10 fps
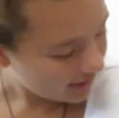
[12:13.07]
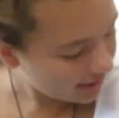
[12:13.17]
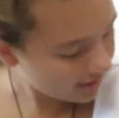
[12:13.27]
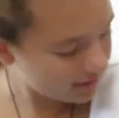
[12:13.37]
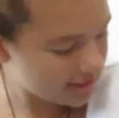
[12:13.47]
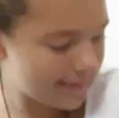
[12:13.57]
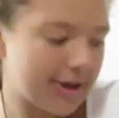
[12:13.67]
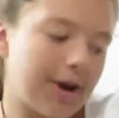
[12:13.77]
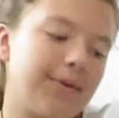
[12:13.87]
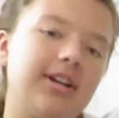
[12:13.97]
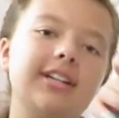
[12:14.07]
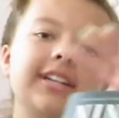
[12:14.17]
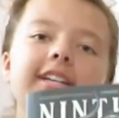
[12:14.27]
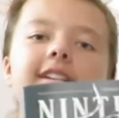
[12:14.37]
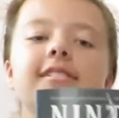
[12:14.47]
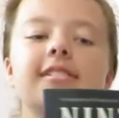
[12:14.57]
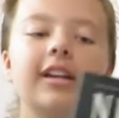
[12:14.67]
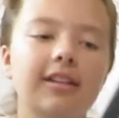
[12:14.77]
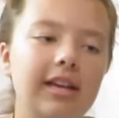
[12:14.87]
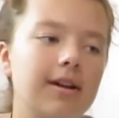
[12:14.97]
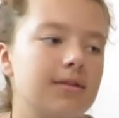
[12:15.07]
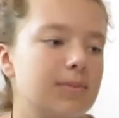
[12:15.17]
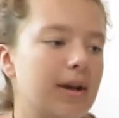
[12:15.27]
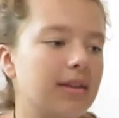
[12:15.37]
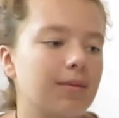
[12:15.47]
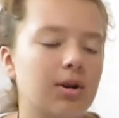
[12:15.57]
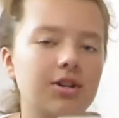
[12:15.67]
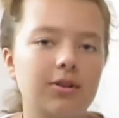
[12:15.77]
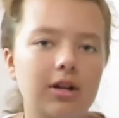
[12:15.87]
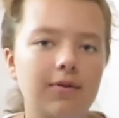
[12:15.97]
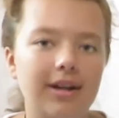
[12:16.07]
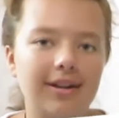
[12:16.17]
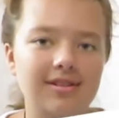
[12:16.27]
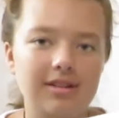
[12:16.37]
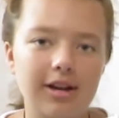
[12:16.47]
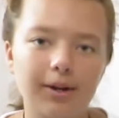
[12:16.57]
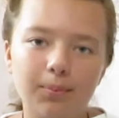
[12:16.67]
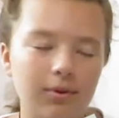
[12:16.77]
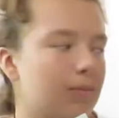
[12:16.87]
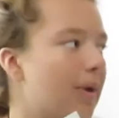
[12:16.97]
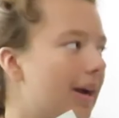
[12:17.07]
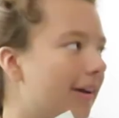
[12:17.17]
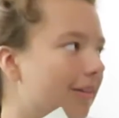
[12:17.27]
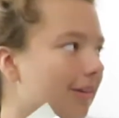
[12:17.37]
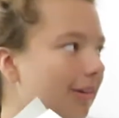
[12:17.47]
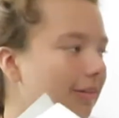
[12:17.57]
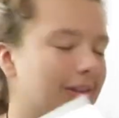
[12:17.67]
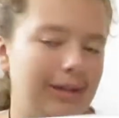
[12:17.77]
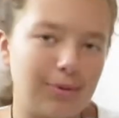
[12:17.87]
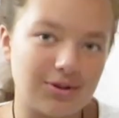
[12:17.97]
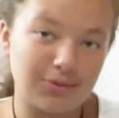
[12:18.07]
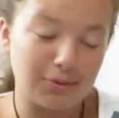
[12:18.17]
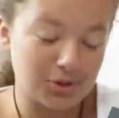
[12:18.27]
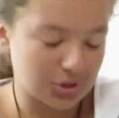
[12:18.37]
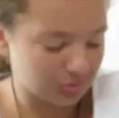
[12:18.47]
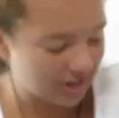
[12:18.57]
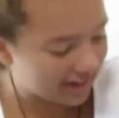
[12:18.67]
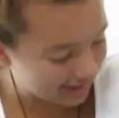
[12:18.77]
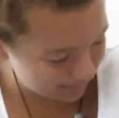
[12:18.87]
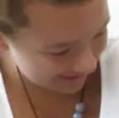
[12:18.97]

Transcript: Another TBR book is Ninth House by Leigh Bardugo, and it's not up with my other Leigh Bardugo shrine